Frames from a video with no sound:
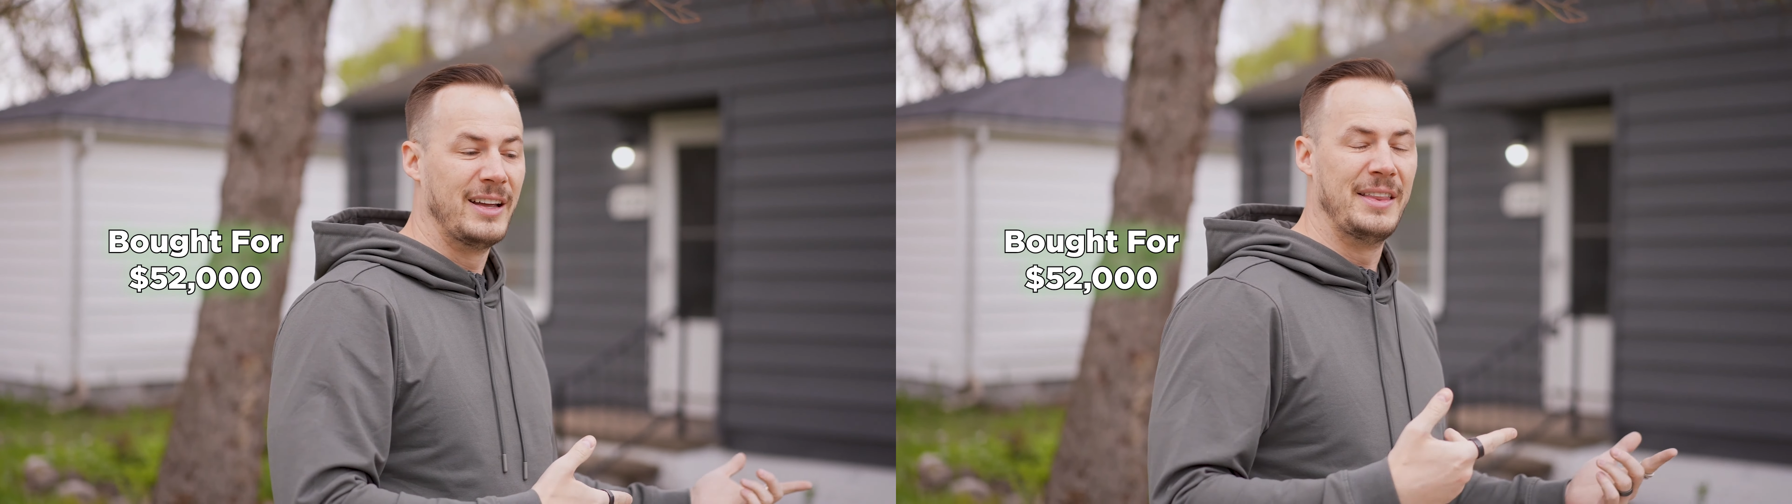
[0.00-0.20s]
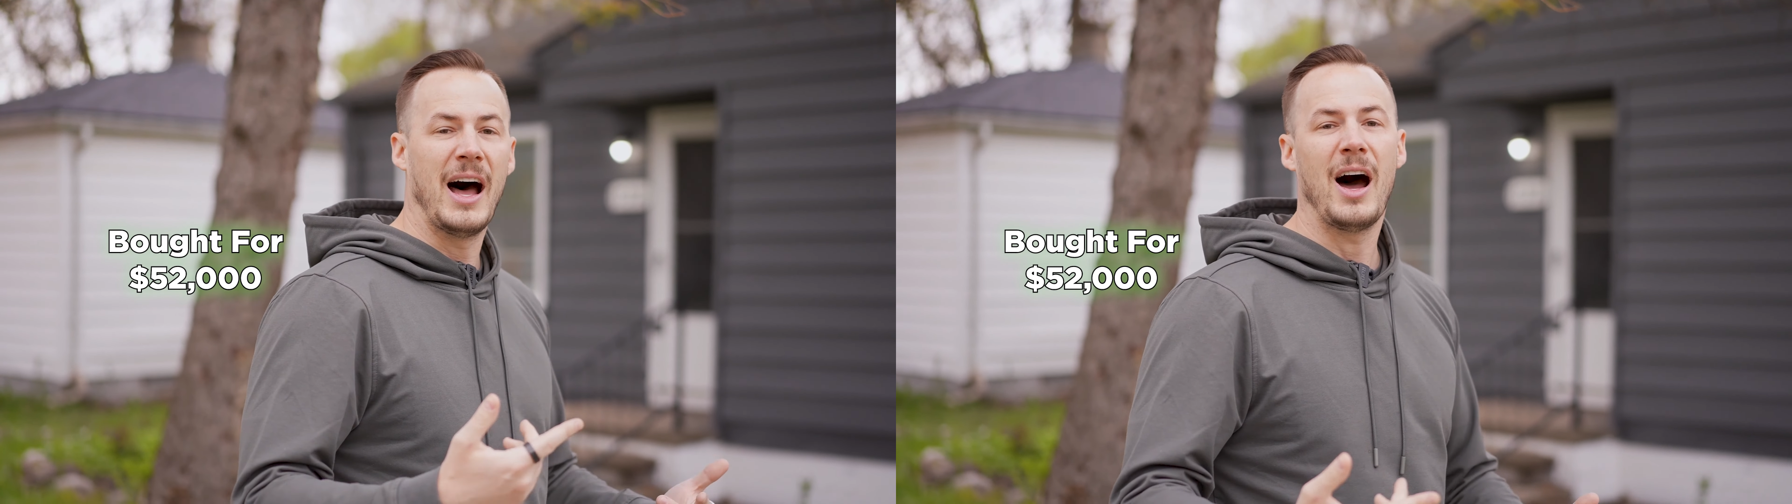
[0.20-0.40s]

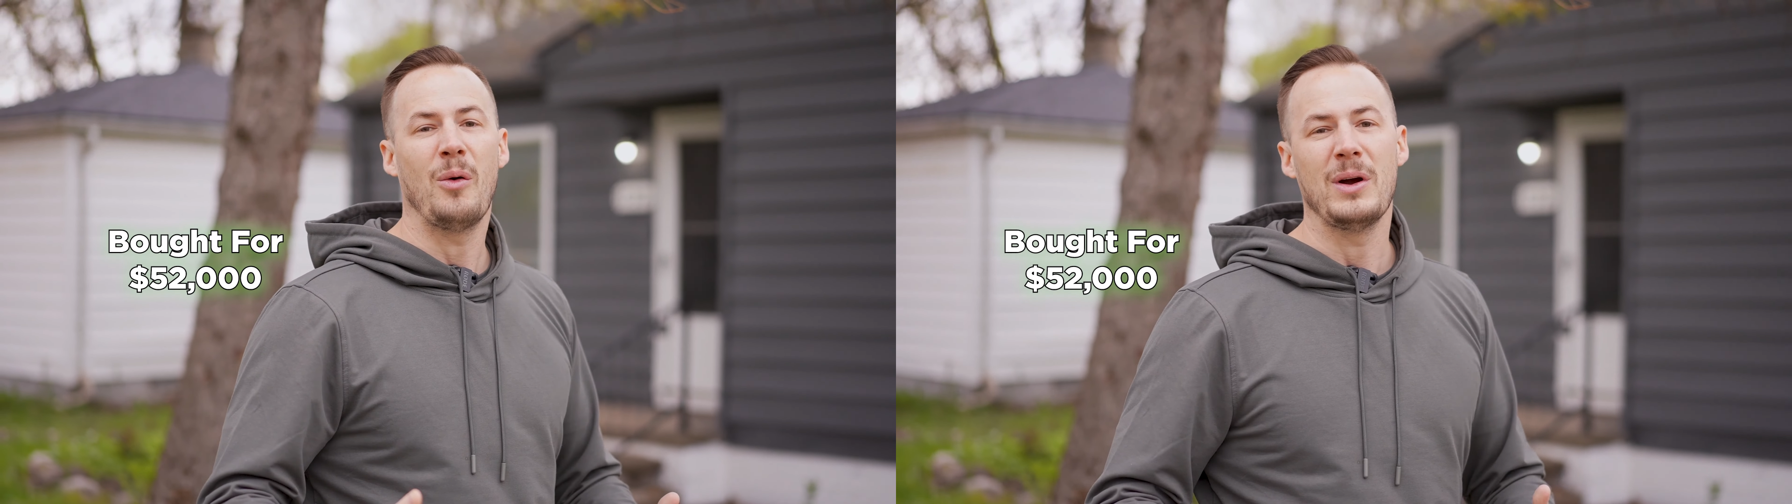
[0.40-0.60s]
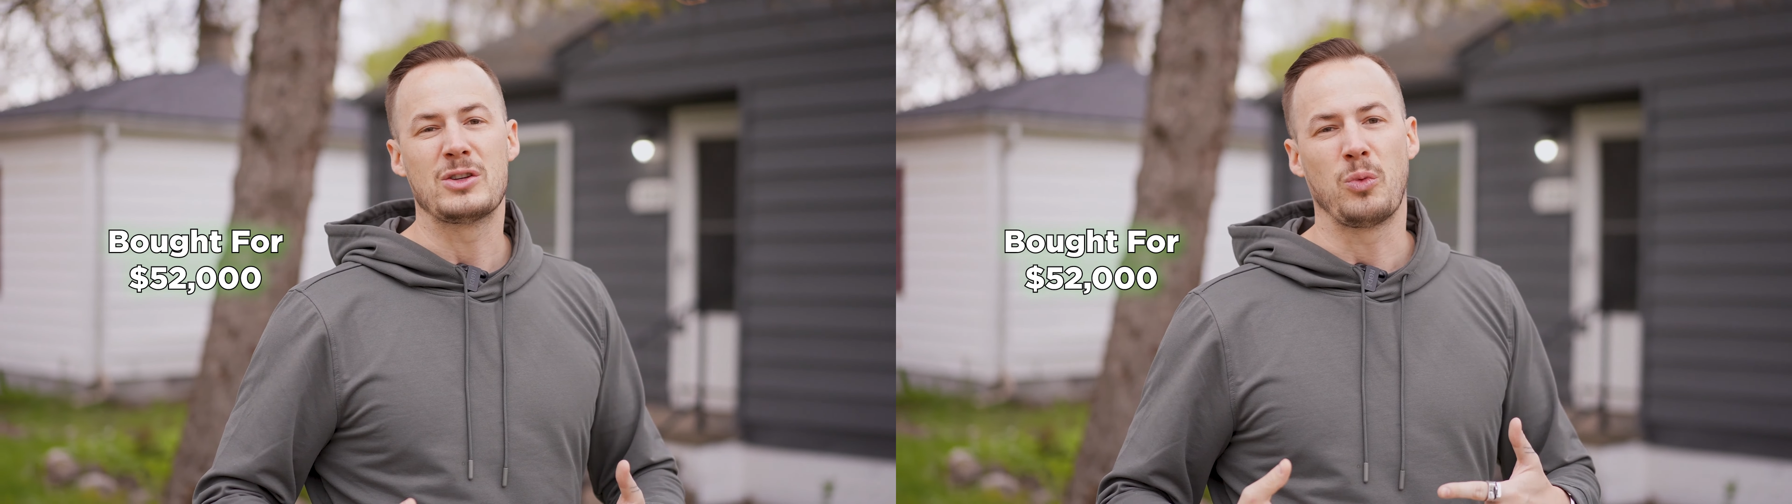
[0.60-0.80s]

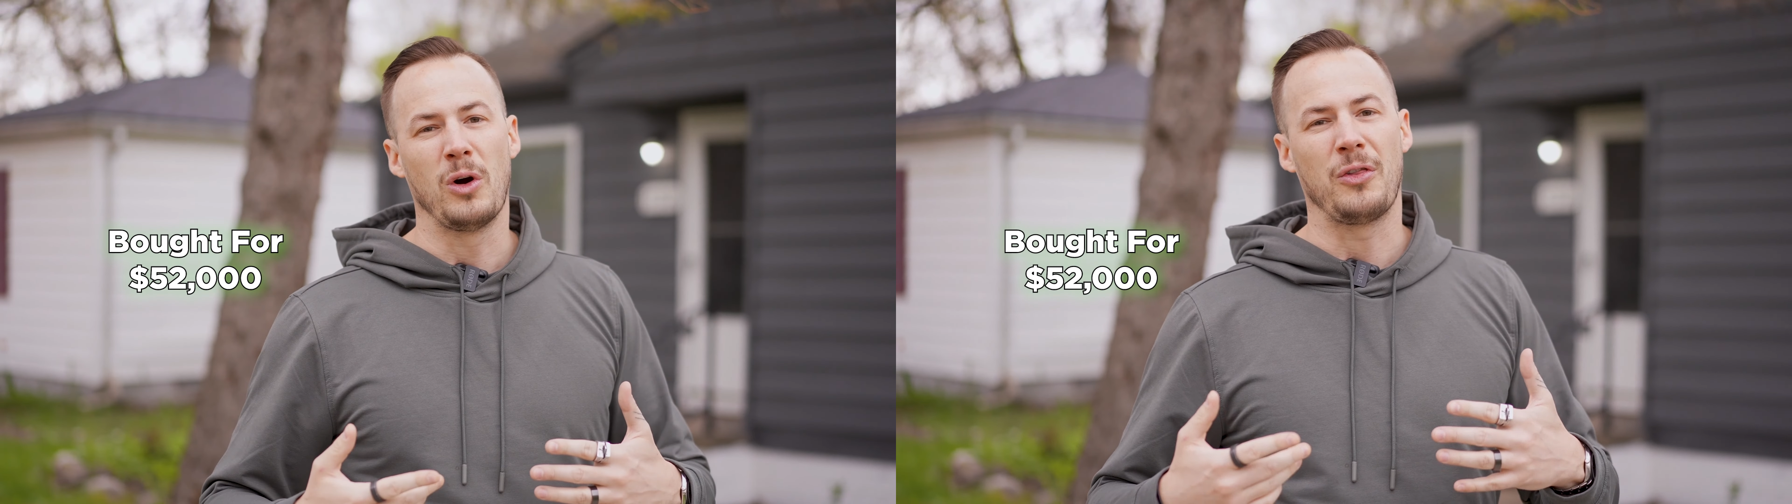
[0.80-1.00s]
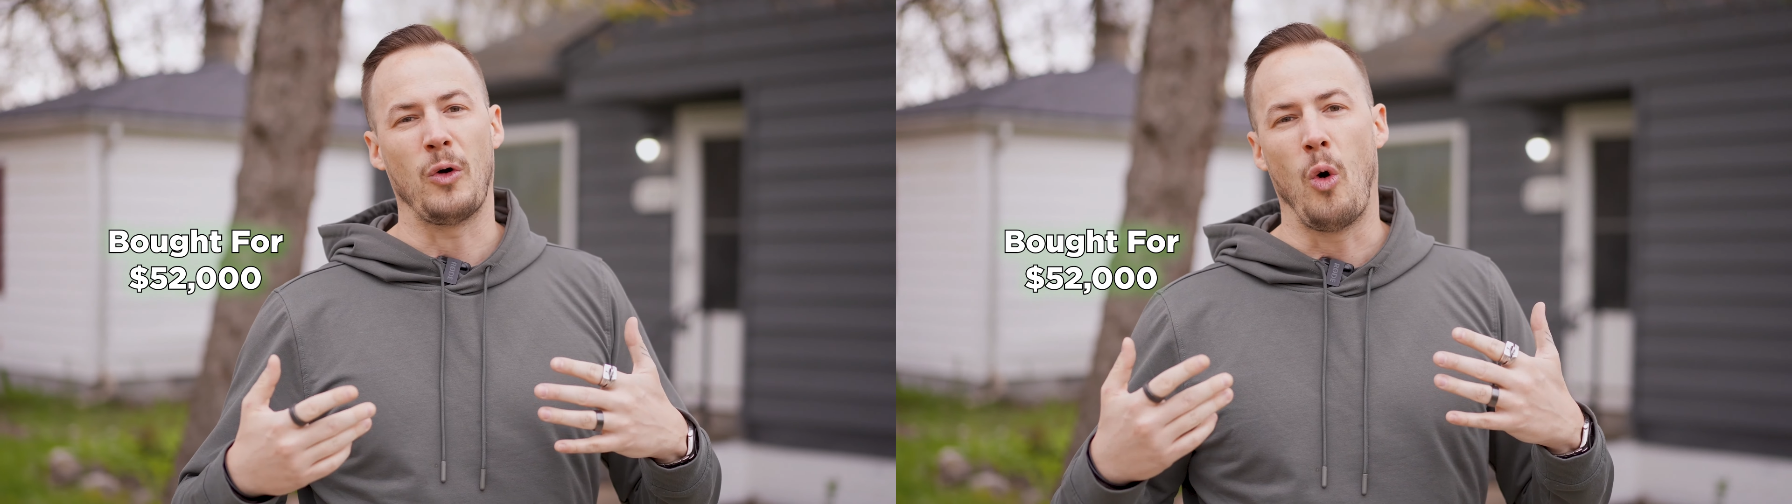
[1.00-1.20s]
Now it's
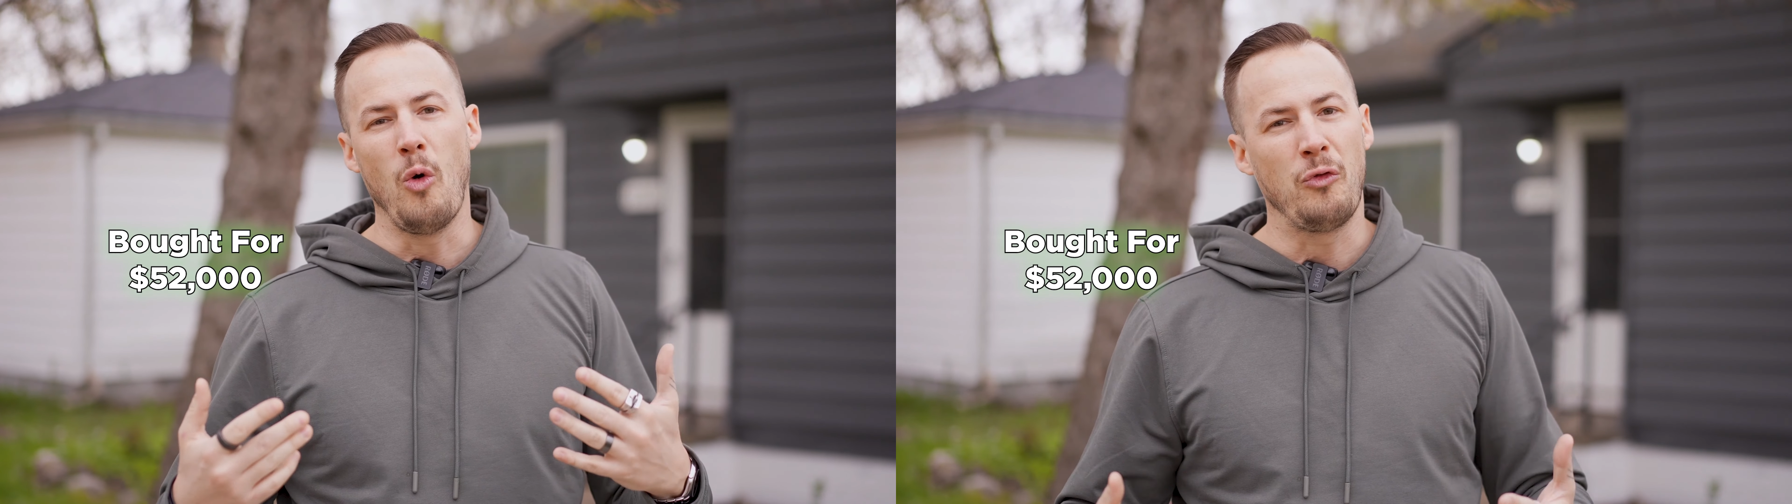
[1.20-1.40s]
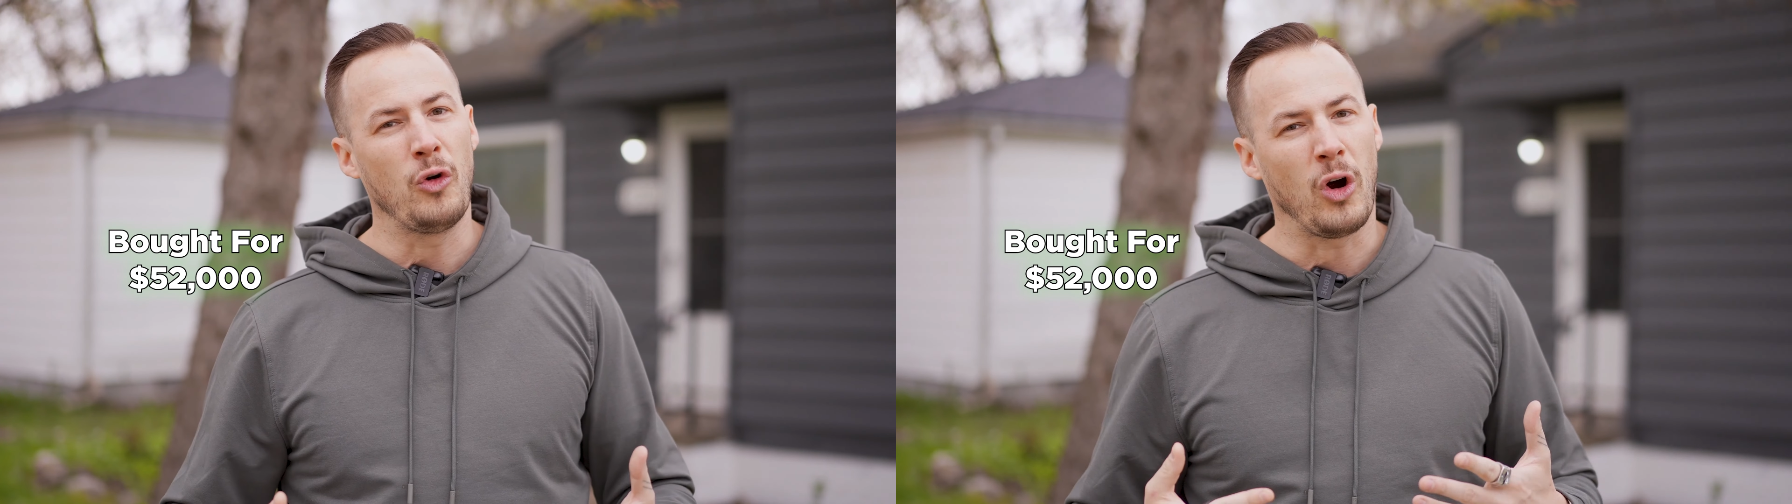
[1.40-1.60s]
worth
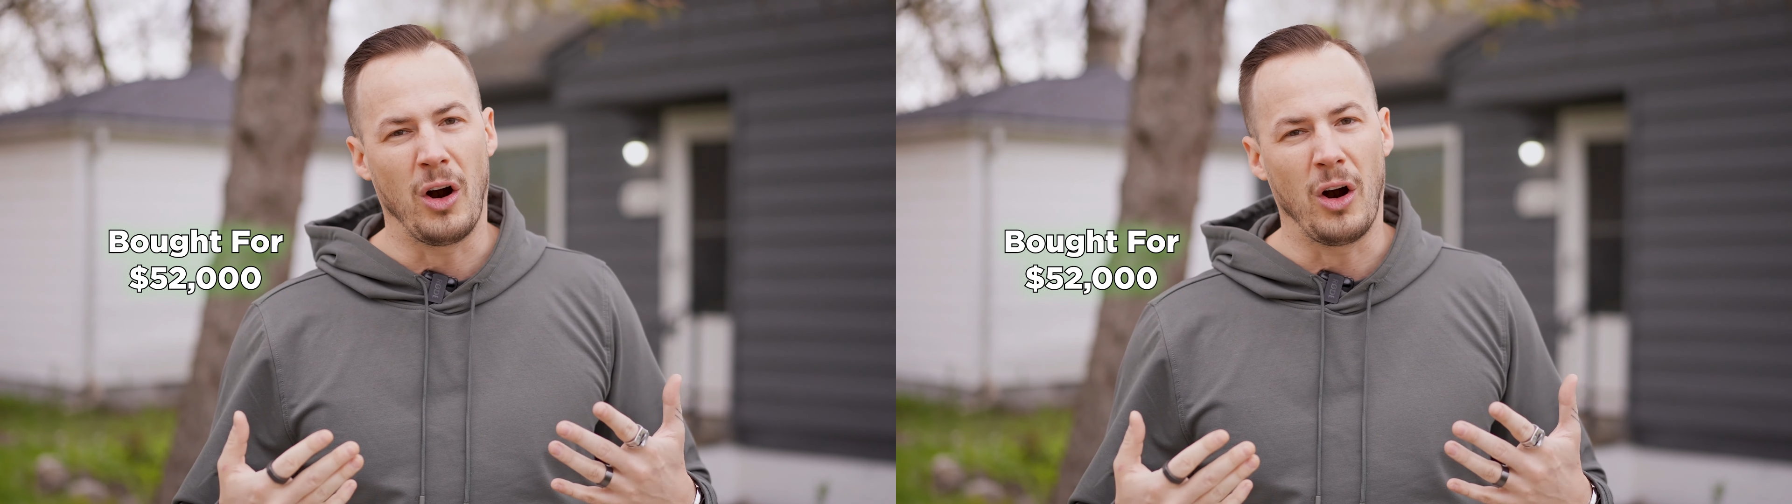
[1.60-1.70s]
over one